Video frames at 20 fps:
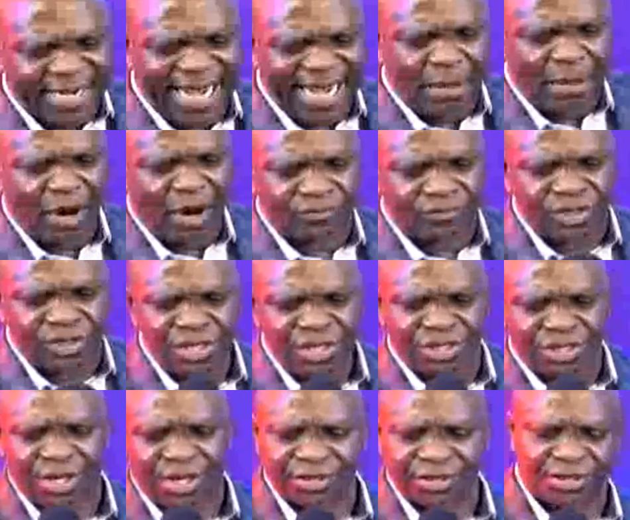of
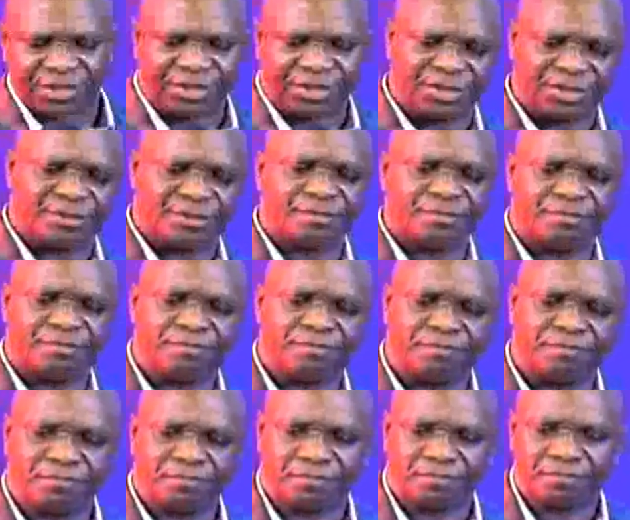Jesus.
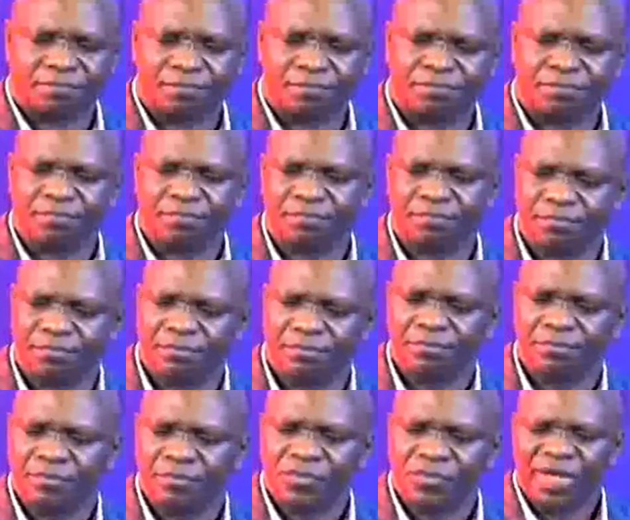
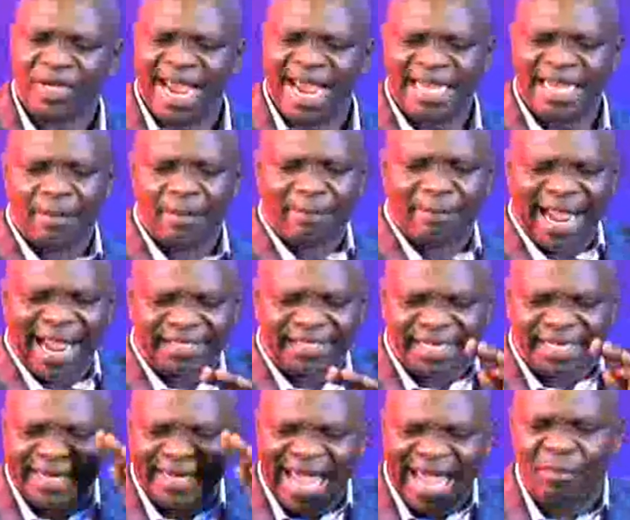In the mighty
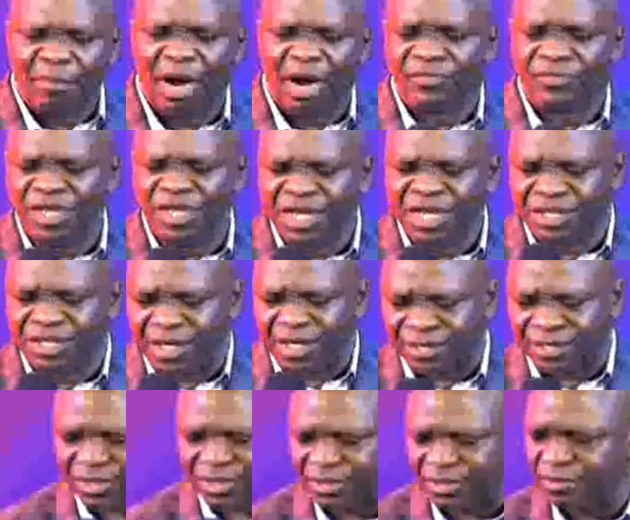name of
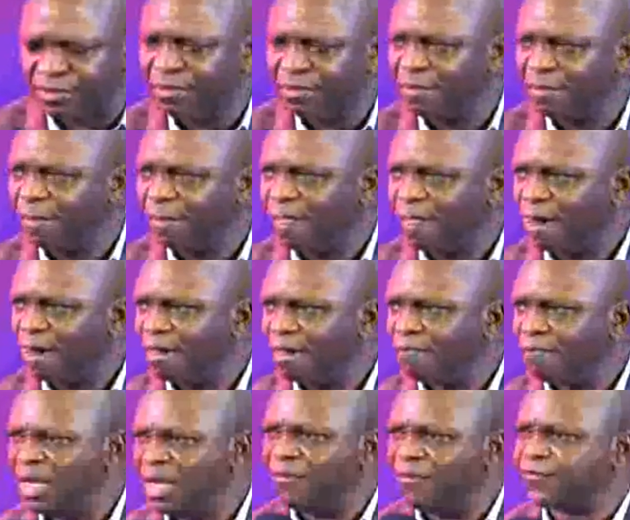Jesus.
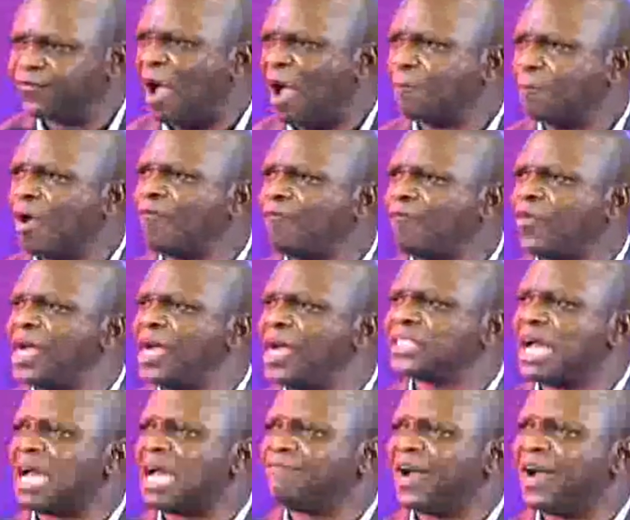Lift up your voice
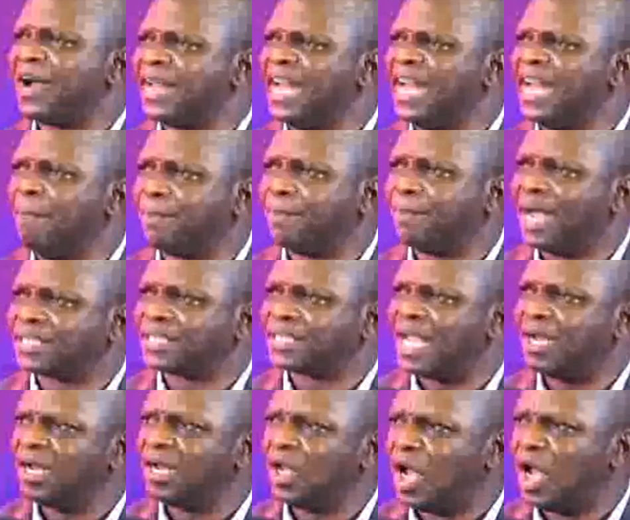and finally pray and say,
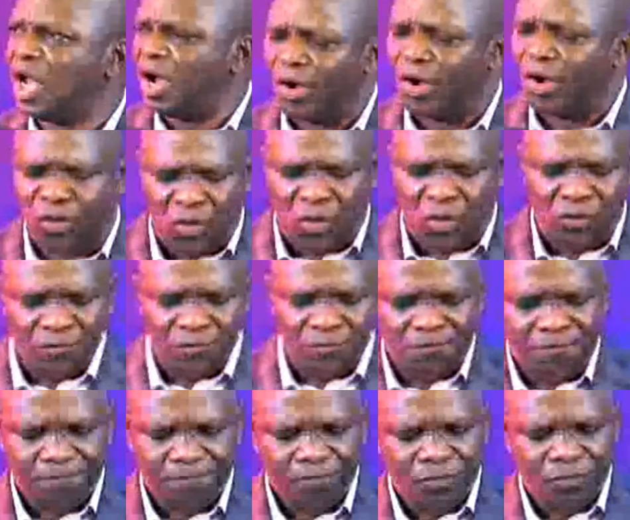Lord,
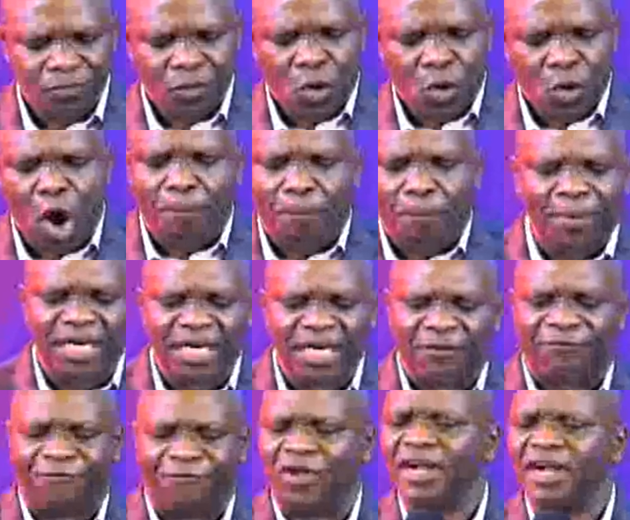open the
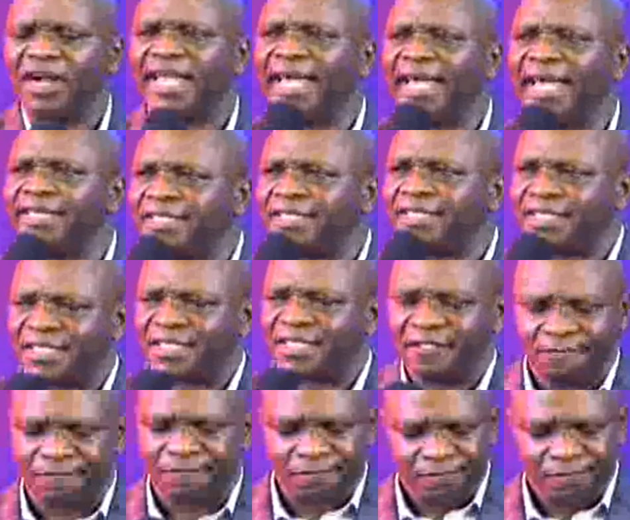floodgates
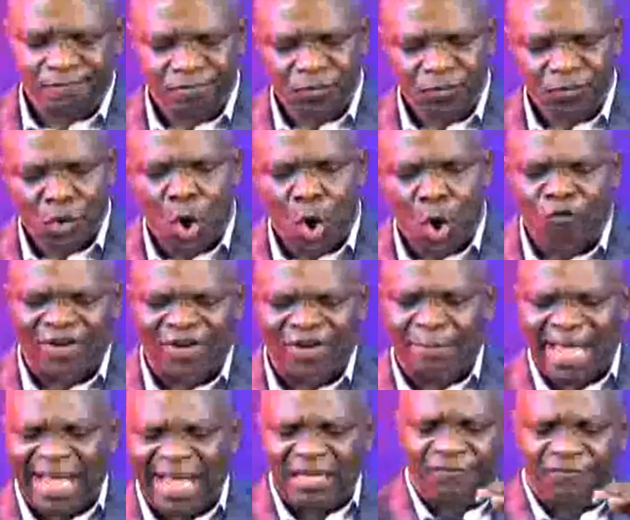over
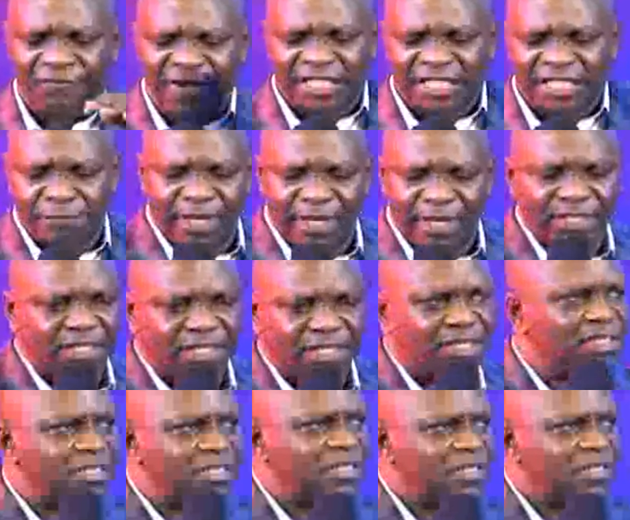my investments
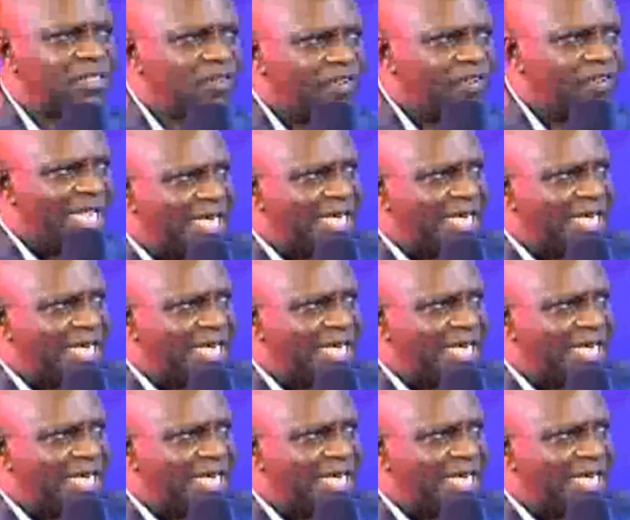in the